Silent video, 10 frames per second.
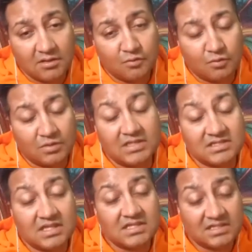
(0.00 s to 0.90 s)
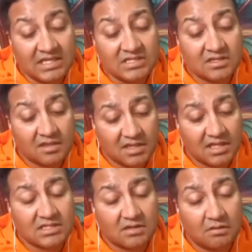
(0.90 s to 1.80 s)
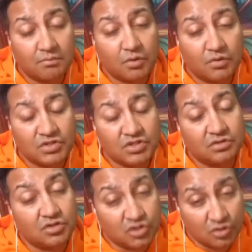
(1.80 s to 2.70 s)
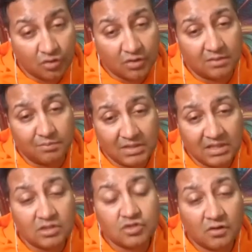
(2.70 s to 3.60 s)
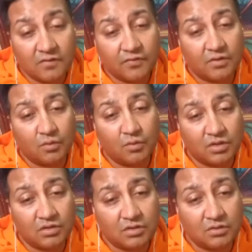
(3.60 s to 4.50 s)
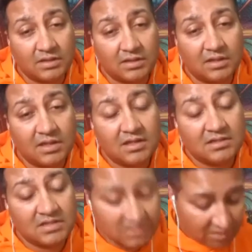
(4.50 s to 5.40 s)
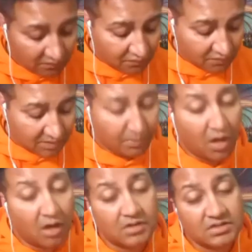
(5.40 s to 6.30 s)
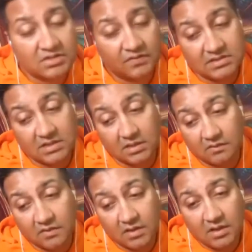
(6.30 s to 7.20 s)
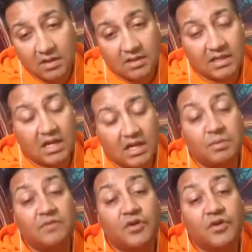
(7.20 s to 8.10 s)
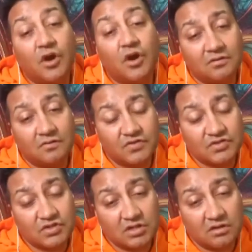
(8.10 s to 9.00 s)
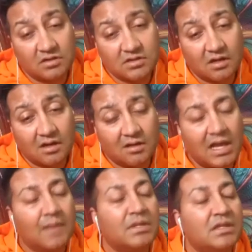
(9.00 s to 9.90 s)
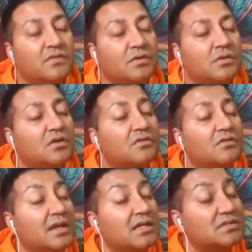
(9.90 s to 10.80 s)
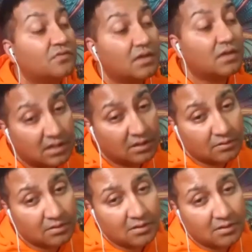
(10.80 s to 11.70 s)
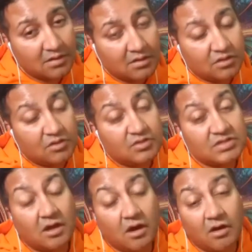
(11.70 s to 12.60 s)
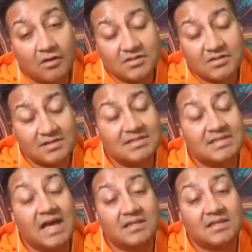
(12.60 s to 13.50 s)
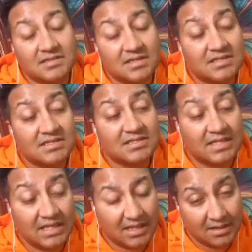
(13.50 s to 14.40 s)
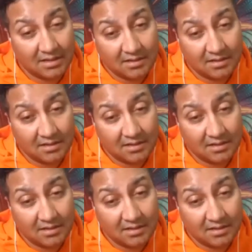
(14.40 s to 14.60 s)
Well, these are the things that are important to you. Joy, being joyful in what you're doing, discovering parts of yourself that had been forgotten for such a long time. How many of you are creative right now, using art, dance, singing,